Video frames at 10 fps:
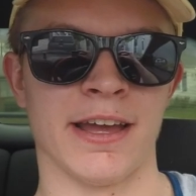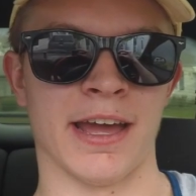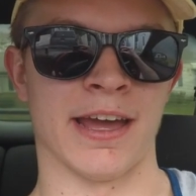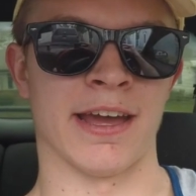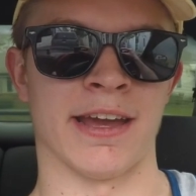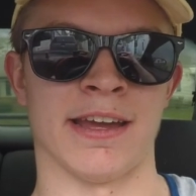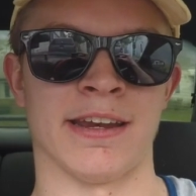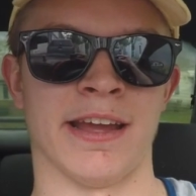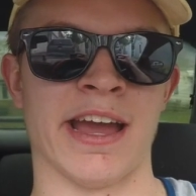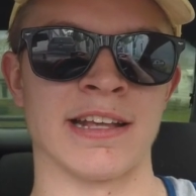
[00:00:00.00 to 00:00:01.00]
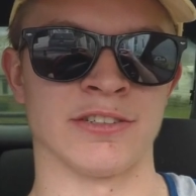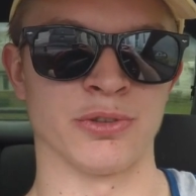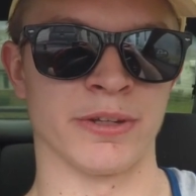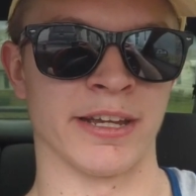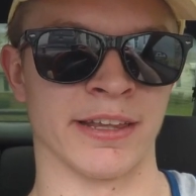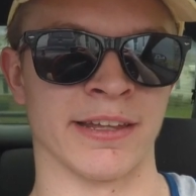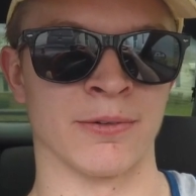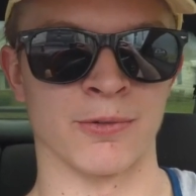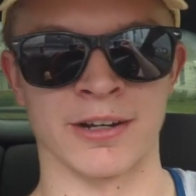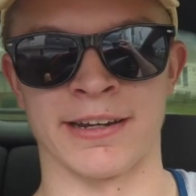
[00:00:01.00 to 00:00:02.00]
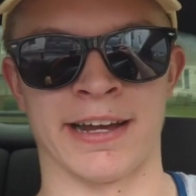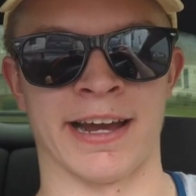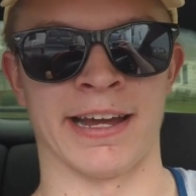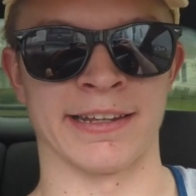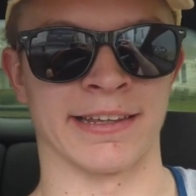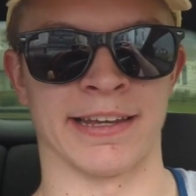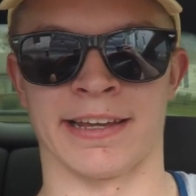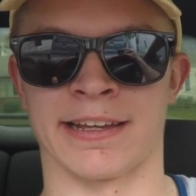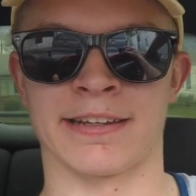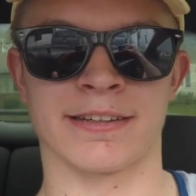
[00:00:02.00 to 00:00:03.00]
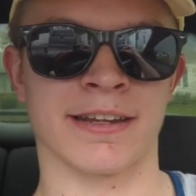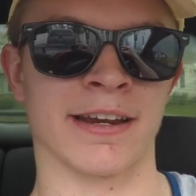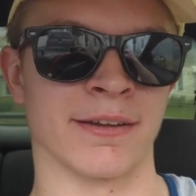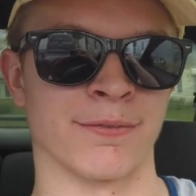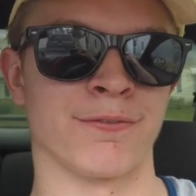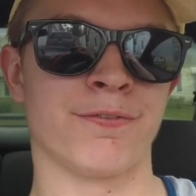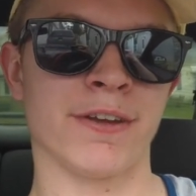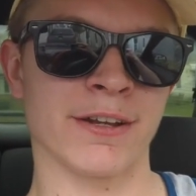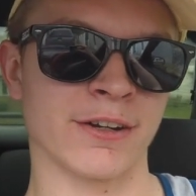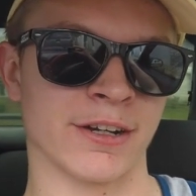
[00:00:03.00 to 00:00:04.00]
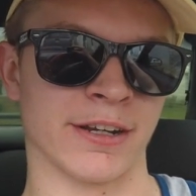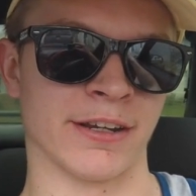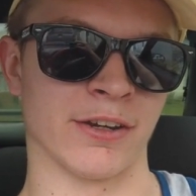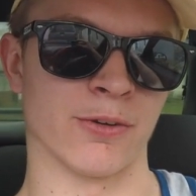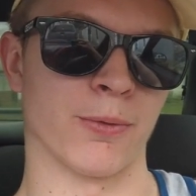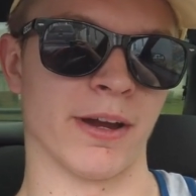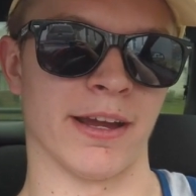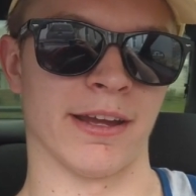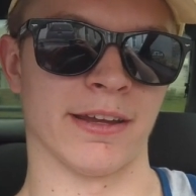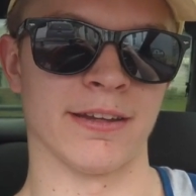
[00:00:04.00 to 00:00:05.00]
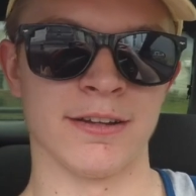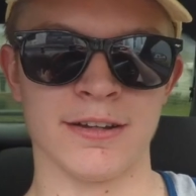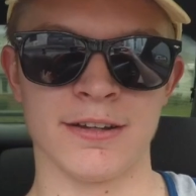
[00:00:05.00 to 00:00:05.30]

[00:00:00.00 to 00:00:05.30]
and as you kill it and whatnot, like kind of figuring your way